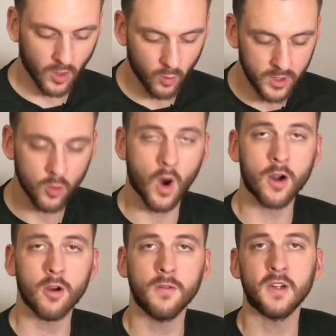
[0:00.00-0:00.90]
When you
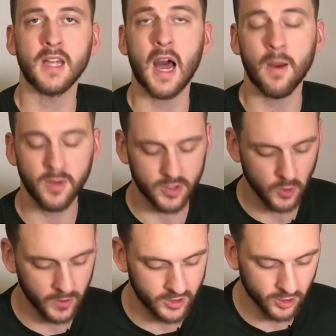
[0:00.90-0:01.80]
water over top, it's
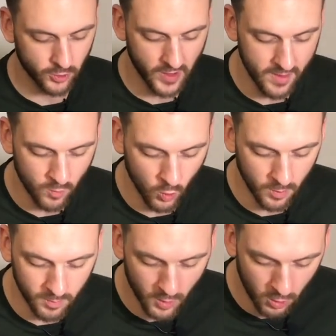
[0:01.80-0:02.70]
going to create more
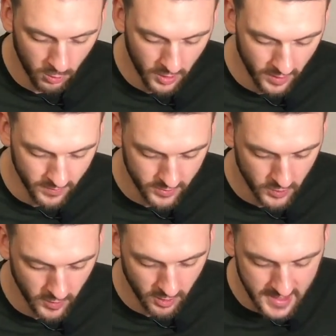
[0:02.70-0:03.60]
mold on the soil.